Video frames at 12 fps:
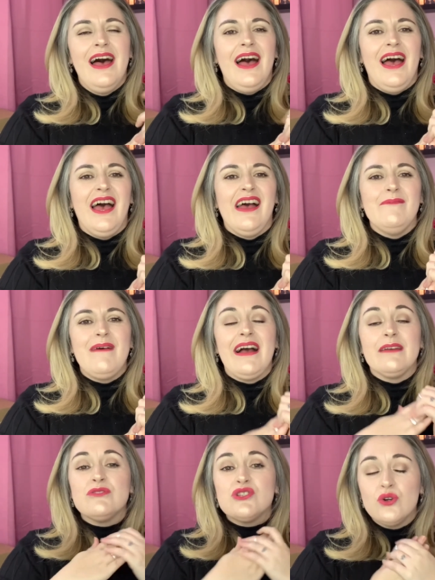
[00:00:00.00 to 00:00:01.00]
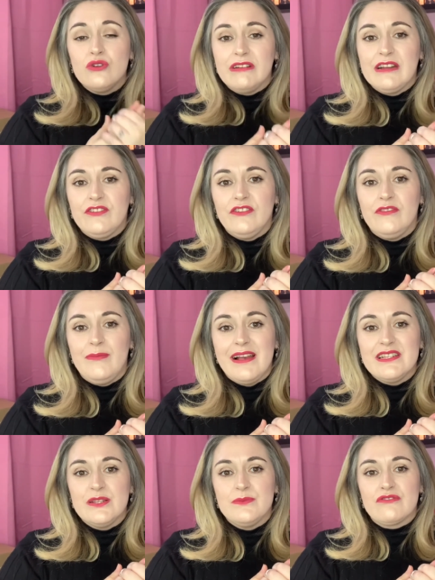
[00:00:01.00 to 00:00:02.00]
Um, I am so grateful for my
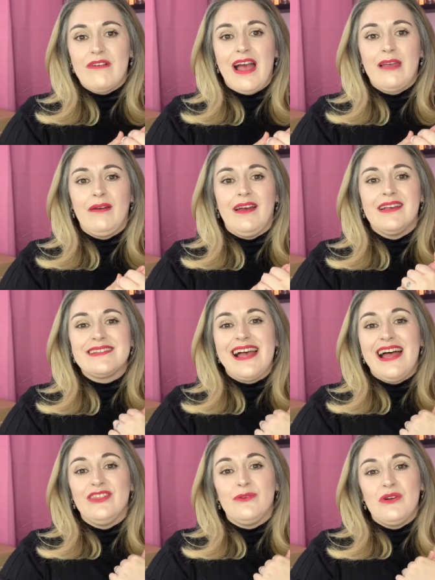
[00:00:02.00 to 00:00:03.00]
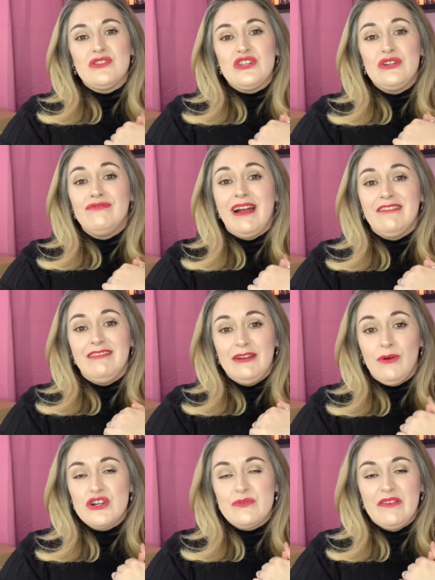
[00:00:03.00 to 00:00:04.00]
subscribers and the ones who regularly
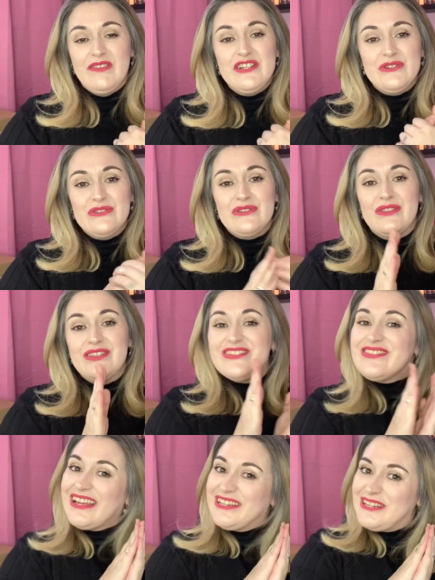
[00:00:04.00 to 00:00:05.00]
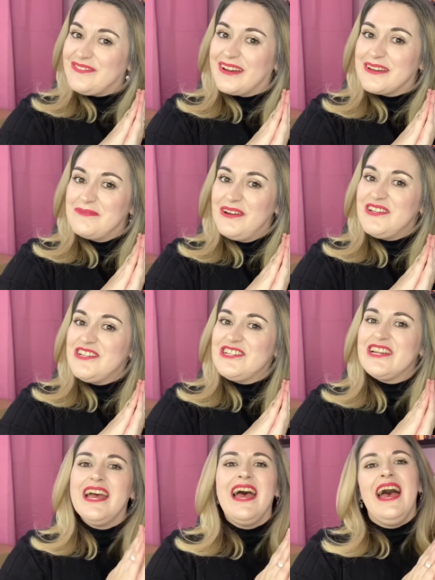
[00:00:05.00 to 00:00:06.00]
watch my videos, so thank you very much.
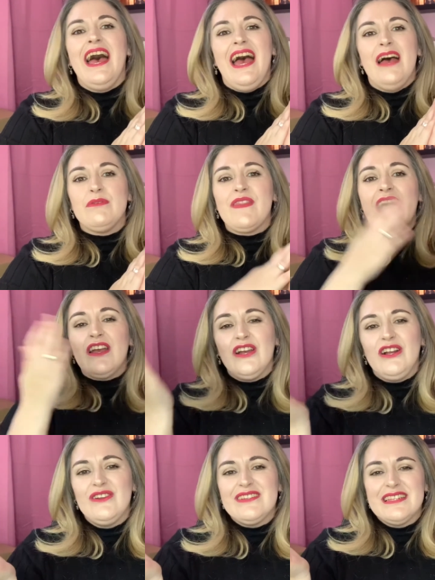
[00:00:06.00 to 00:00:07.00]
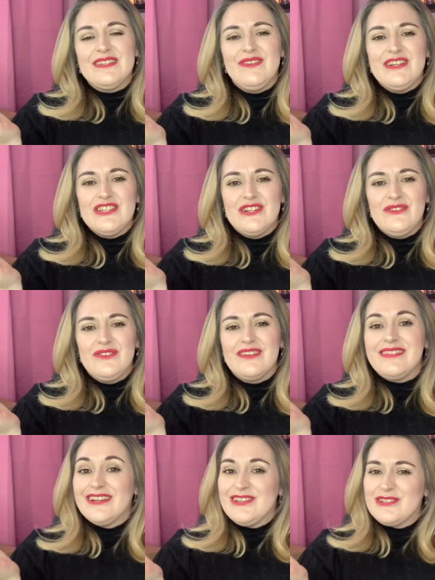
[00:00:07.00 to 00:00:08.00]
Uh, but that concludes this video.
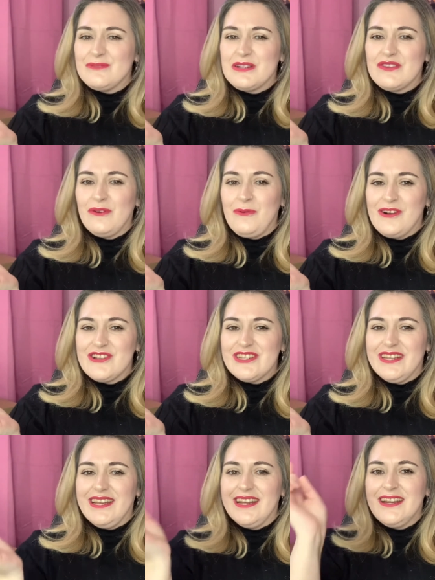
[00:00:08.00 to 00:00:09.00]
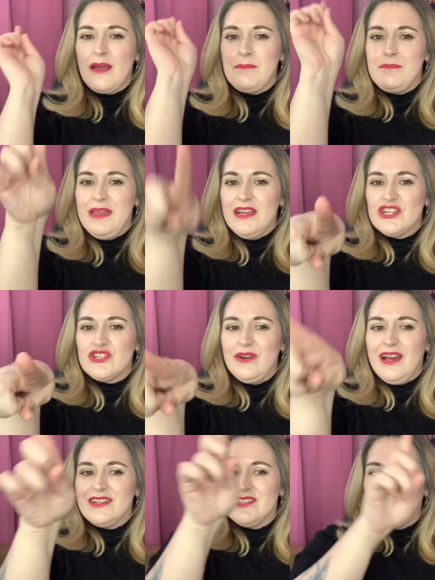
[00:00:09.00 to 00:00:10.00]
Thank you so much for watching. Make
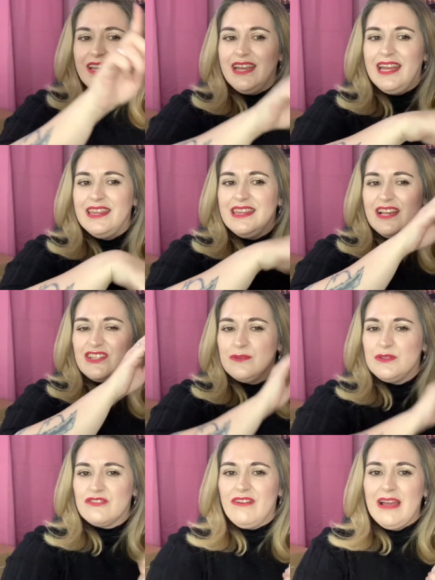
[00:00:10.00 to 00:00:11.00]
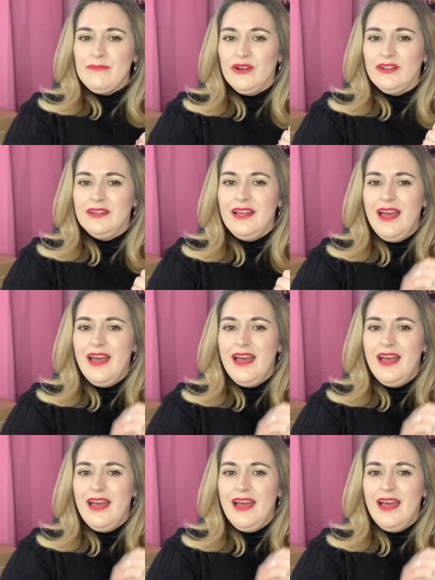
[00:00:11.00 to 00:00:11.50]
sure to hit that subscribe button